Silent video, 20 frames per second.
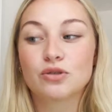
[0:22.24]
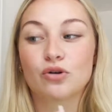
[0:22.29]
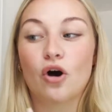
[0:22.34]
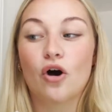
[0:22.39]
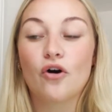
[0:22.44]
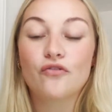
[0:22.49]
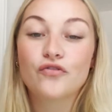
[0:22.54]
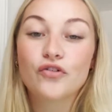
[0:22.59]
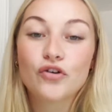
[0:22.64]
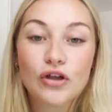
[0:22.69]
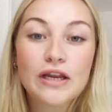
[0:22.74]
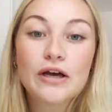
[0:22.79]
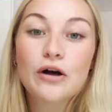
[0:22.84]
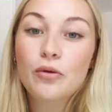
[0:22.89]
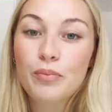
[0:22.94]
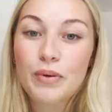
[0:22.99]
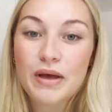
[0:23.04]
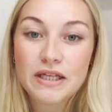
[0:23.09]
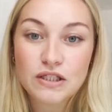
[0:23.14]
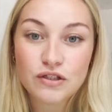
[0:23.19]
I've got a few little
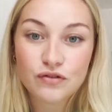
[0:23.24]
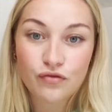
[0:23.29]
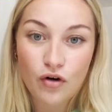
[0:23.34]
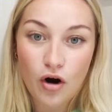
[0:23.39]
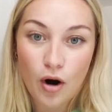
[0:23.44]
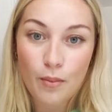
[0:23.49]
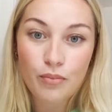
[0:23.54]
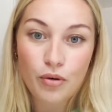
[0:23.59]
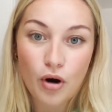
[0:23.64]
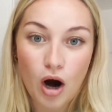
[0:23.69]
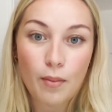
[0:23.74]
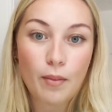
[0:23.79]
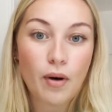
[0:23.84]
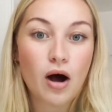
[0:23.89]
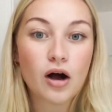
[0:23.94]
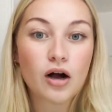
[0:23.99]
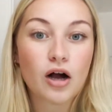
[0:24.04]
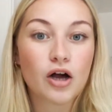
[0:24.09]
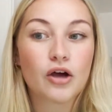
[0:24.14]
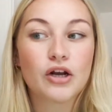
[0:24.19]
bits from
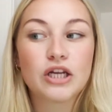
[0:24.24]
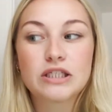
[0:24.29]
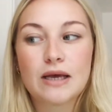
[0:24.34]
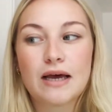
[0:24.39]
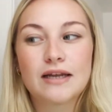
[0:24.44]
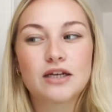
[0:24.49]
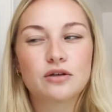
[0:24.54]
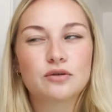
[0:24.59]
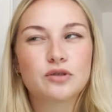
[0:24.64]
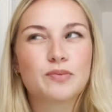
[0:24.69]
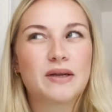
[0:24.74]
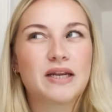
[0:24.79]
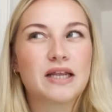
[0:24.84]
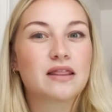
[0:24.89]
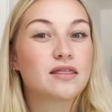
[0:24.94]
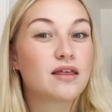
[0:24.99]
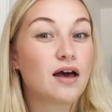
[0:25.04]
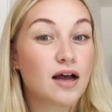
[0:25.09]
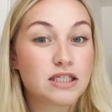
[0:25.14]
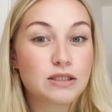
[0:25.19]
Primark. I only ended up spending
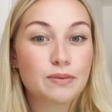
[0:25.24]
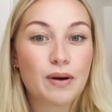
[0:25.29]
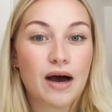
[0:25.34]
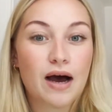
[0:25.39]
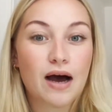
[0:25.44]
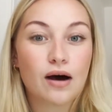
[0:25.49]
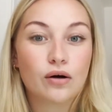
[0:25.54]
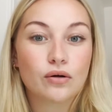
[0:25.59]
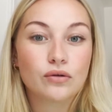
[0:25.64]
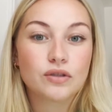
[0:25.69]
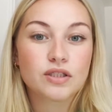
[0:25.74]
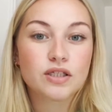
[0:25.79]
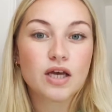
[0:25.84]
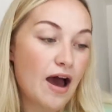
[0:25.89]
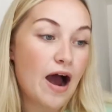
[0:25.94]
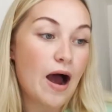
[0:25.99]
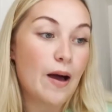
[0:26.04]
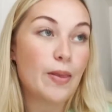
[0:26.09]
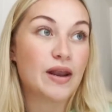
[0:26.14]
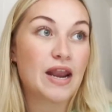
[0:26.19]
£30,
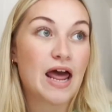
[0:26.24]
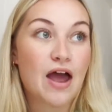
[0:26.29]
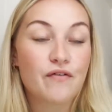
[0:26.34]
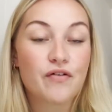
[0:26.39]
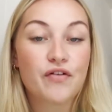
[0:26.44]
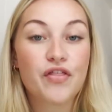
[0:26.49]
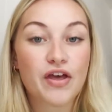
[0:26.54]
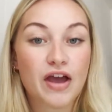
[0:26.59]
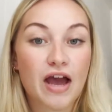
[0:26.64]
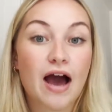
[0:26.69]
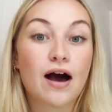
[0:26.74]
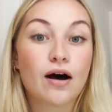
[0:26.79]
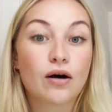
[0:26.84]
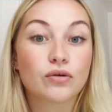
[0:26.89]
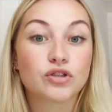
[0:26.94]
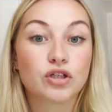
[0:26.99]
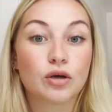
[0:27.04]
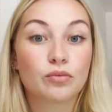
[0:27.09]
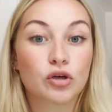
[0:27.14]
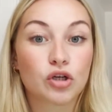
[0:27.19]
and then everything
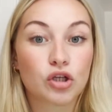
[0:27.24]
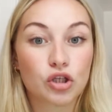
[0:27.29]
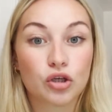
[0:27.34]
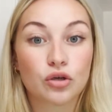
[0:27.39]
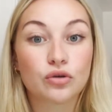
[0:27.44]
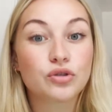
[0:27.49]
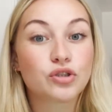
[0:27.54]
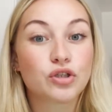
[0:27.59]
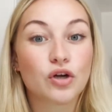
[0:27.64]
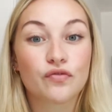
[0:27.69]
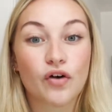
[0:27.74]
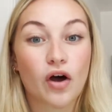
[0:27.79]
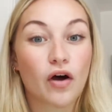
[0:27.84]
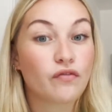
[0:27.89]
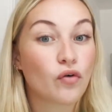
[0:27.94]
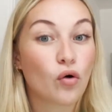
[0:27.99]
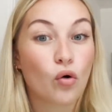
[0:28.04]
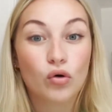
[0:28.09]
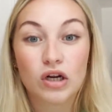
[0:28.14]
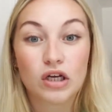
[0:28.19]
else I'm going to use stuff that I've
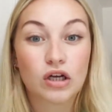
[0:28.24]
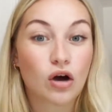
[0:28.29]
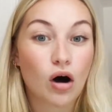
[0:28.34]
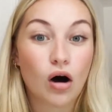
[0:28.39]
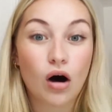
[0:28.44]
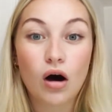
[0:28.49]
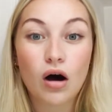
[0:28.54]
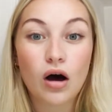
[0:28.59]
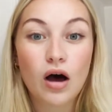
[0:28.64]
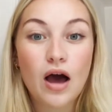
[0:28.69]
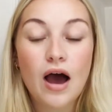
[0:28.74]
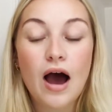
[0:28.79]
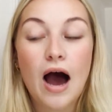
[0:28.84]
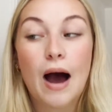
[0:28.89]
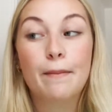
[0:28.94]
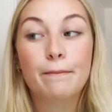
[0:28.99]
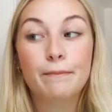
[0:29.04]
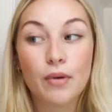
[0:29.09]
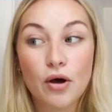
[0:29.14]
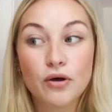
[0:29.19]
already got,
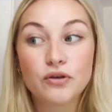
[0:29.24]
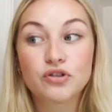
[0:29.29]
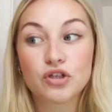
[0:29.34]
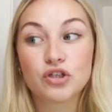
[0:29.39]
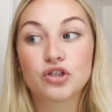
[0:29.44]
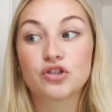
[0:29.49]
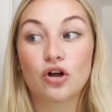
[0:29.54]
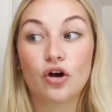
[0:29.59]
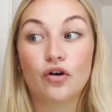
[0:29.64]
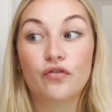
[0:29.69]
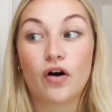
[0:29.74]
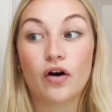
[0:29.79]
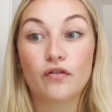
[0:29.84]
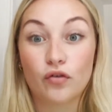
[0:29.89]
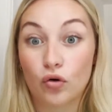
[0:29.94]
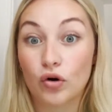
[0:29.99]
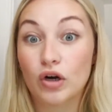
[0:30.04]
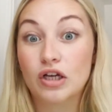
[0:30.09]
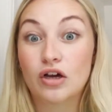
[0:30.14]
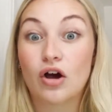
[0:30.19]
and most of the stuff I've
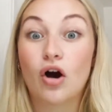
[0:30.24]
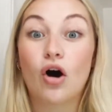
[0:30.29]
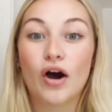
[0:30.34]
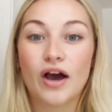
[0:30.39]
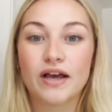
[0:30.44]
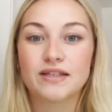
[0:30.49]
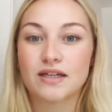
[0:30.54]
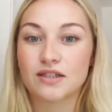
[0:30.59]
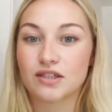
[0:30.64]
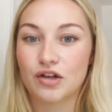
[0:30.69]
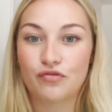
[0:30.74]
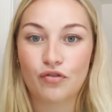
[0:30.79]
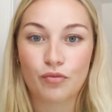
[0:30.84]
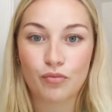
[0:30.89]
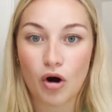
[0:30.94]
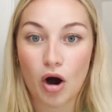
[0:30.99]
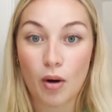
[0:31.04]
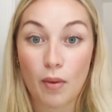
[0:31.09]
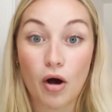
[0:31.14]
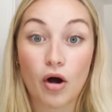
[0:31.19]
already got is actually from
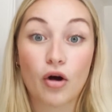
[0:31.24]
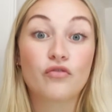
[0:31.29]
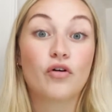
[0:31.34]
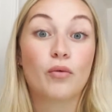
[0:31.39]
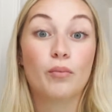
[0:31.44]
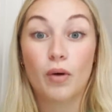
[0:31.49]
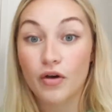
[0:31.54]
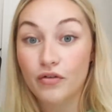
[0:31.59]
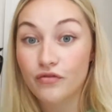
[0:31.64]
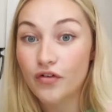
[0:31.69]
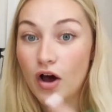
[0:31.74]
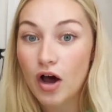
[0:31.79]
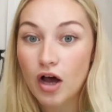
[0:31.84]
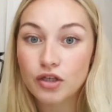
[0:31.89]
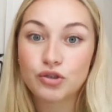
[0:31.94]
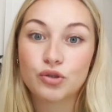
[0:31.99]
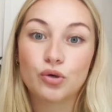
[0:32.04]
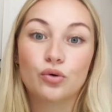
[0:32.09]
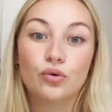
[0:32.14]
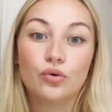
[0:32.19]
Primark from my
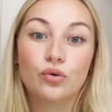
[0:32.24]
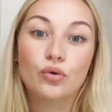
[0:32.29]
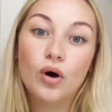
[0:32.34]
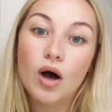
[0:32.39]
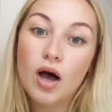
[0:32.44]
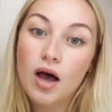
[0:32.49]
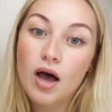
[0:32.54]
first haul.